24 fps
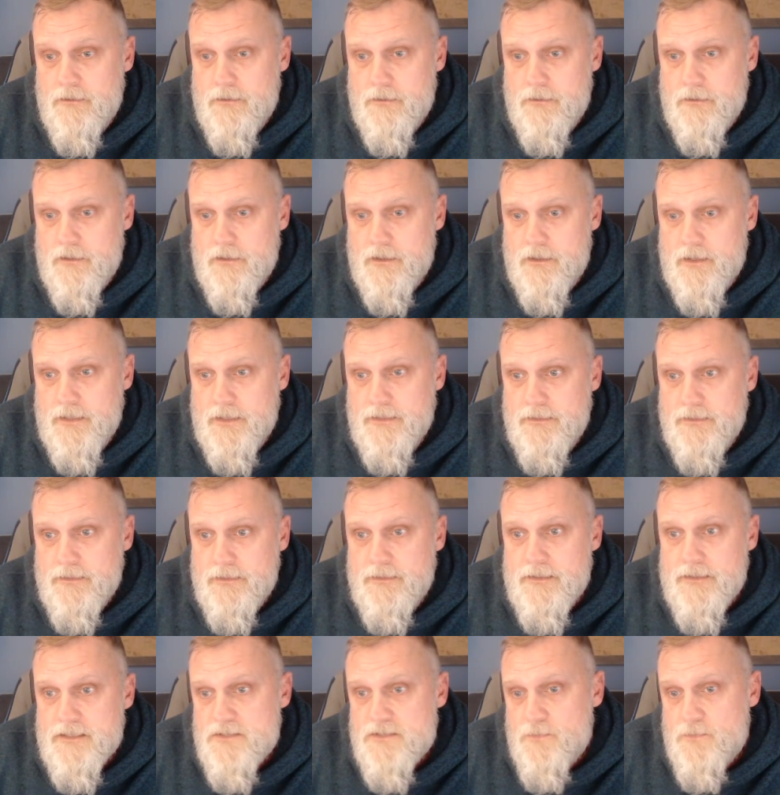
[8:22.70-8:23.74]
I did
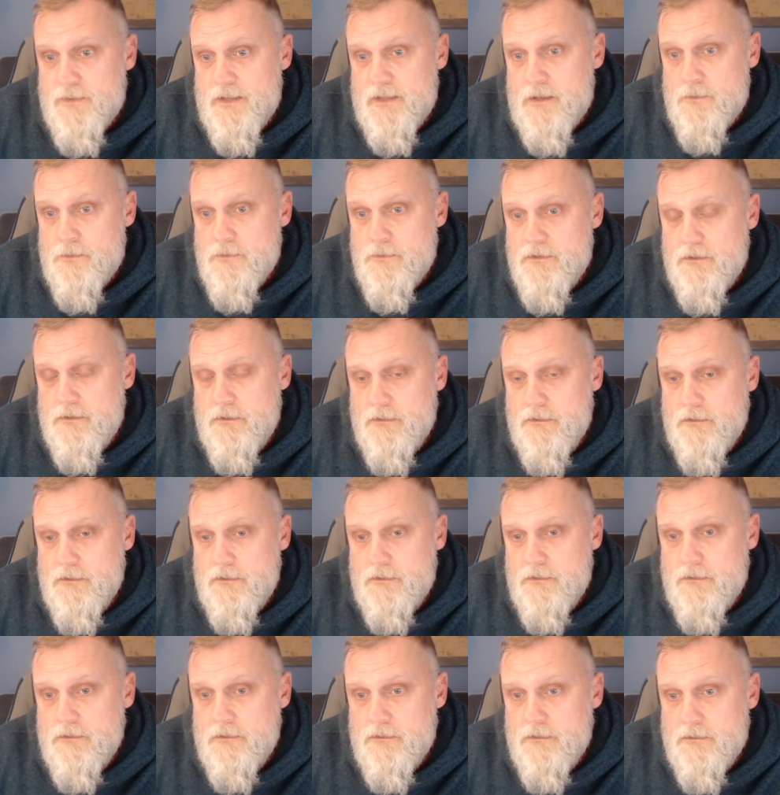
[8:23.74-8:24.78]
this without
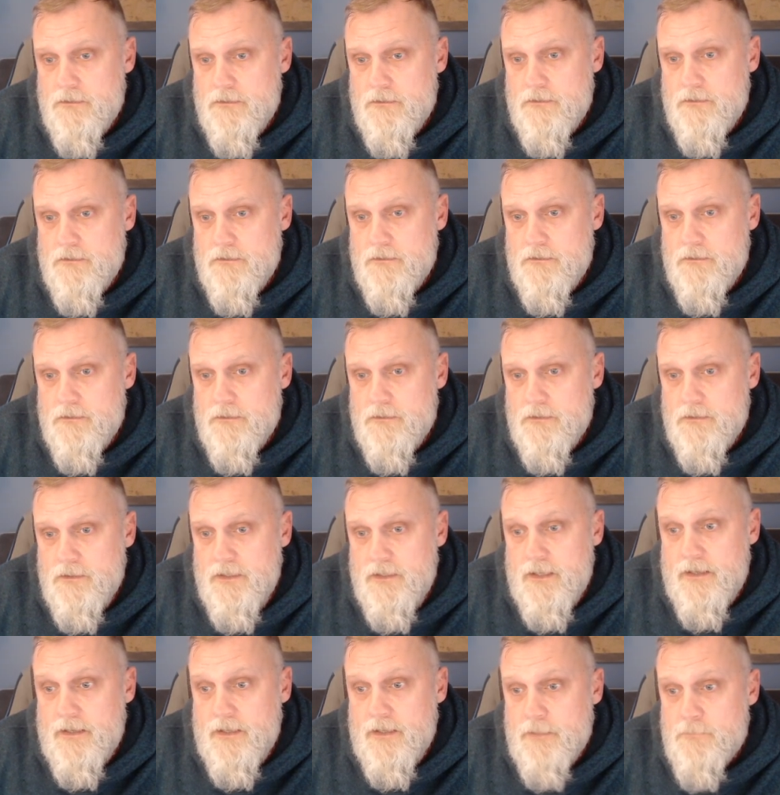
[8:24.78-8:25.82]

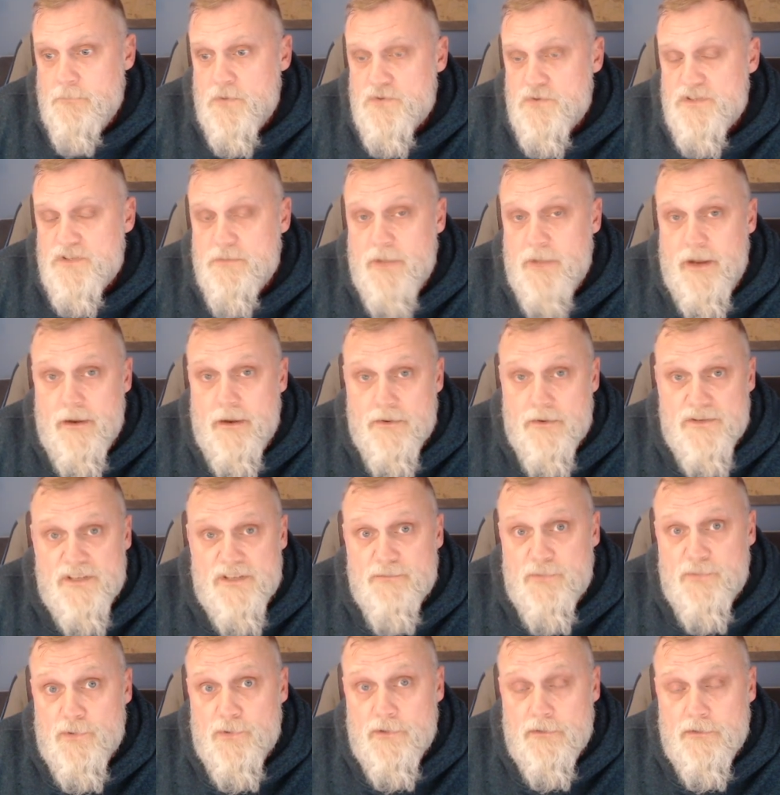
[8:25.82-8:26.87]
getting most of my air
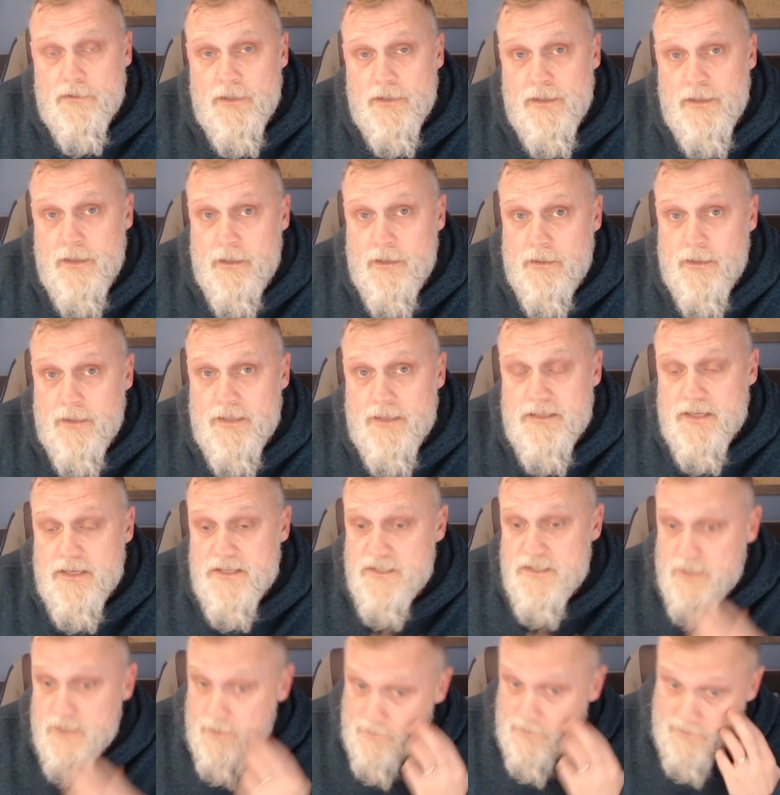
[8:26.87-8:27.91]
support. Again, as I
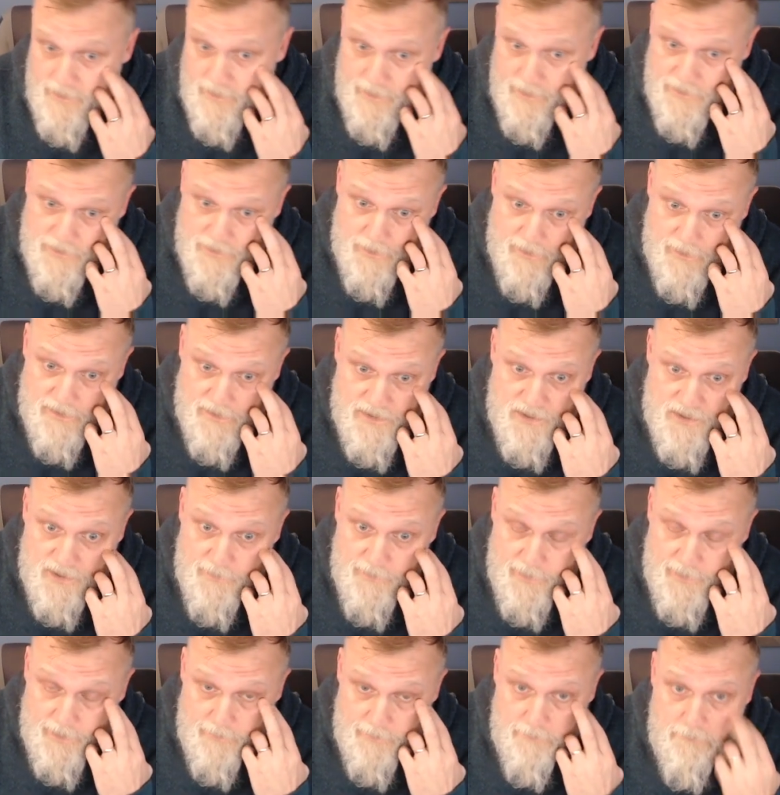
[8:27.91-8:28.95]
said, 10 turns should have
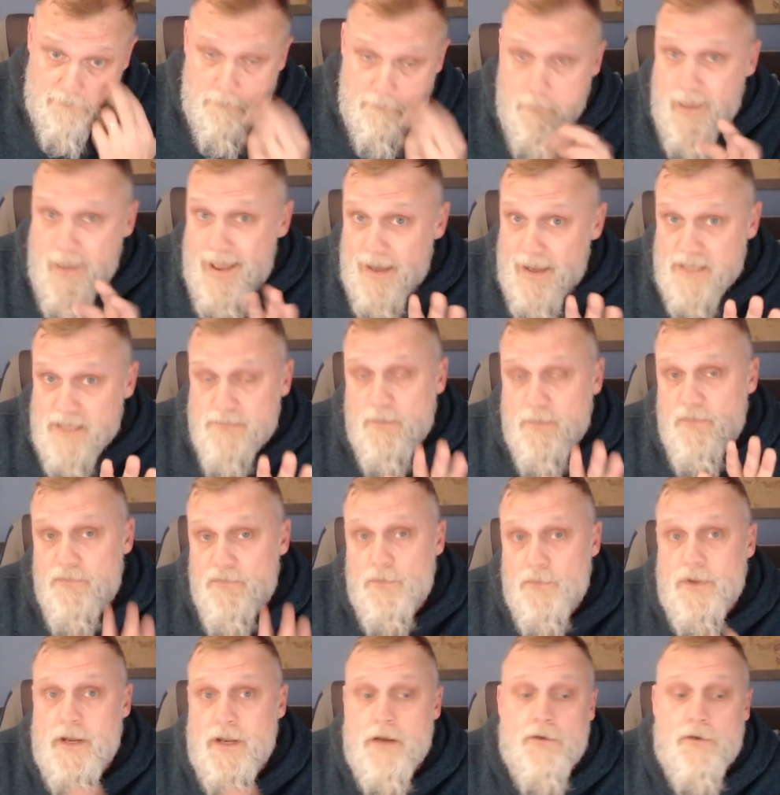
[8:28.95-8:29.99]
been maximum
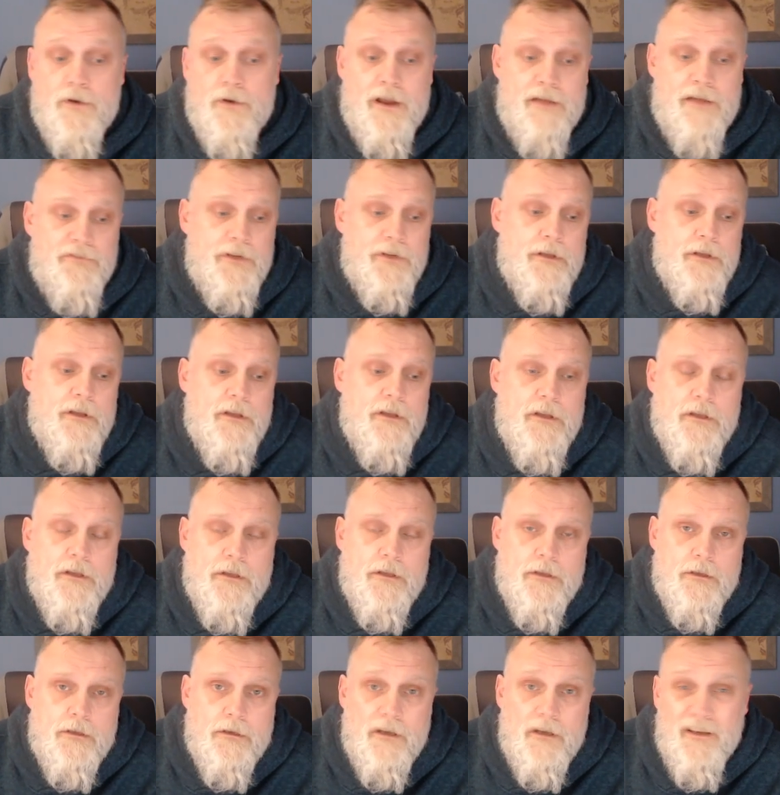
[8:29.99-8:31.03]
30 aircraft.
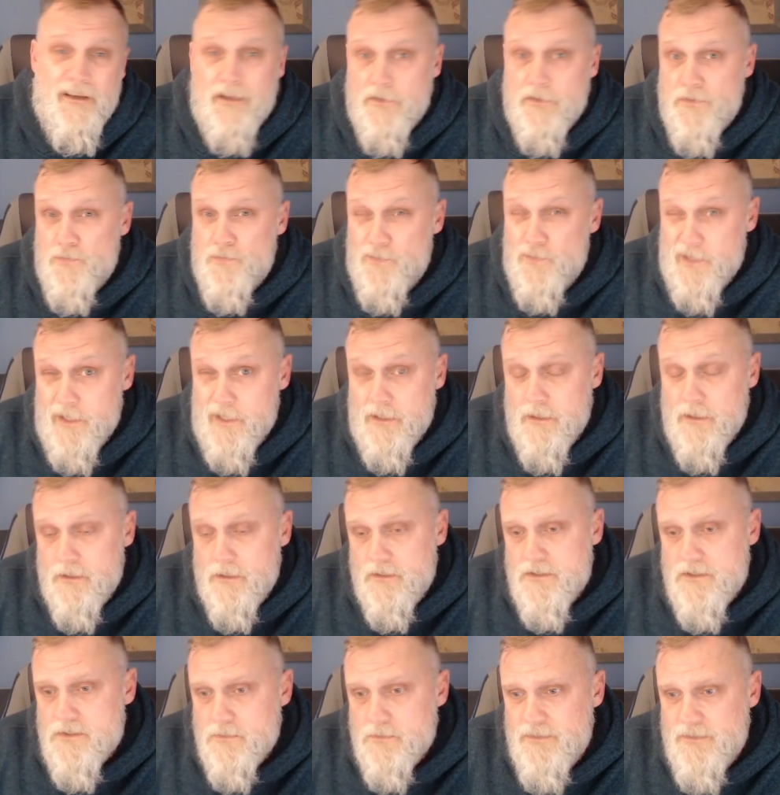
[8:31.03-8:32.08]
I got 3.
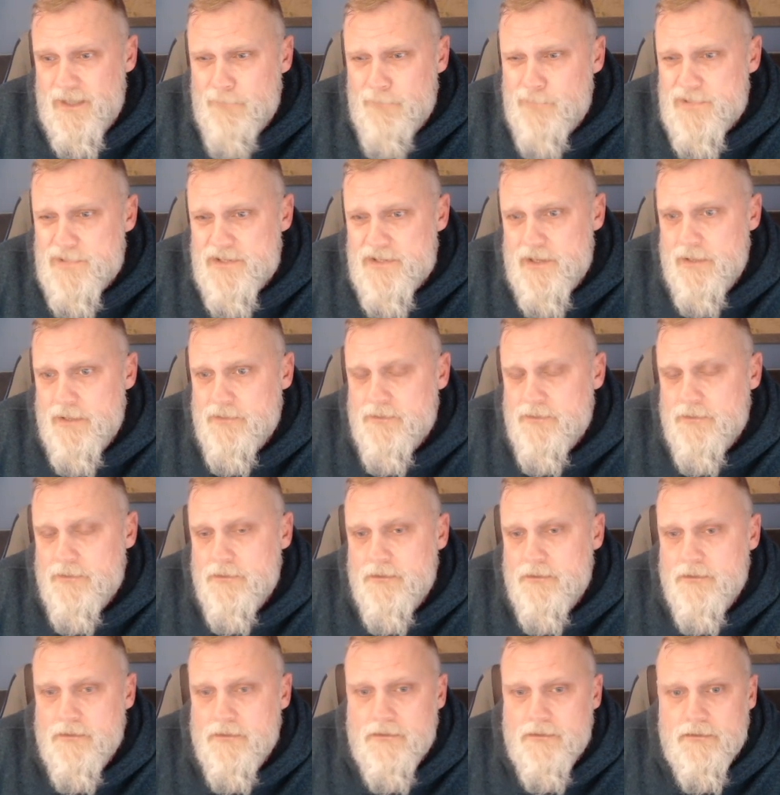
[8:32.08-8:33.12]
So 10%
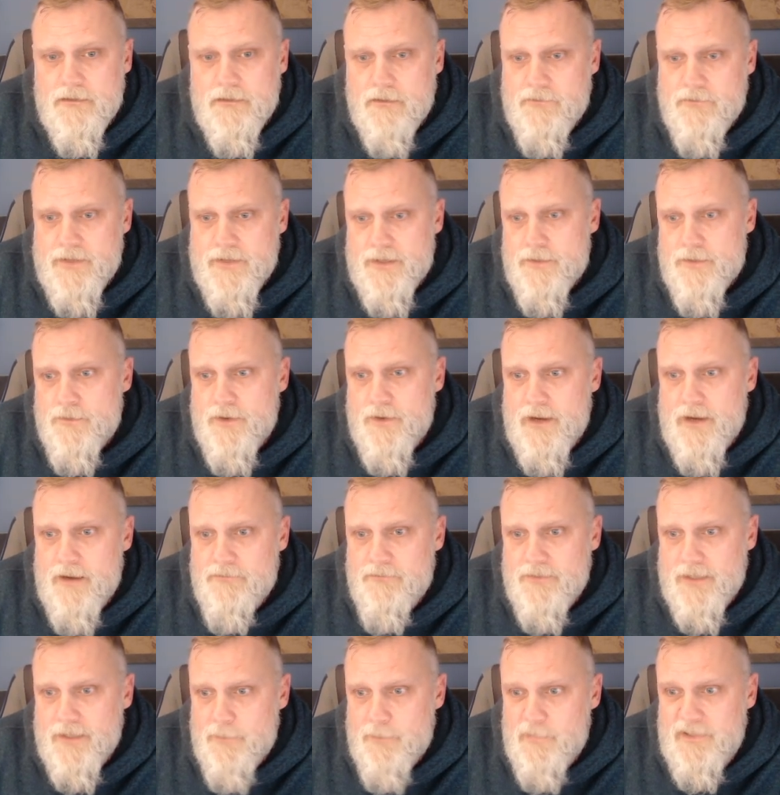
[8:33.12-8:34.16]
of the aircraft
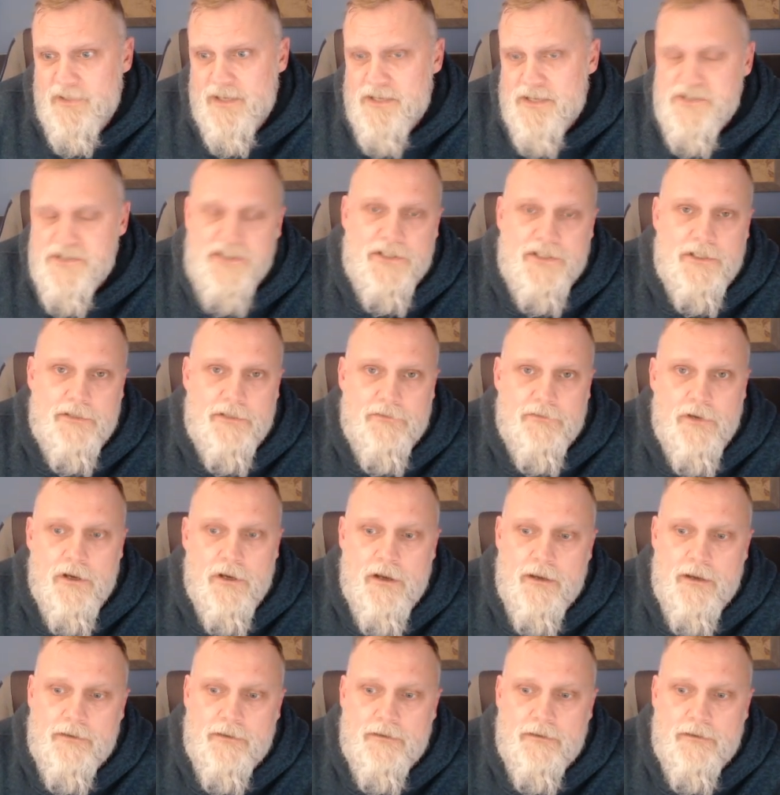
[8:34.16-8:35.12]
that I potentially could have got,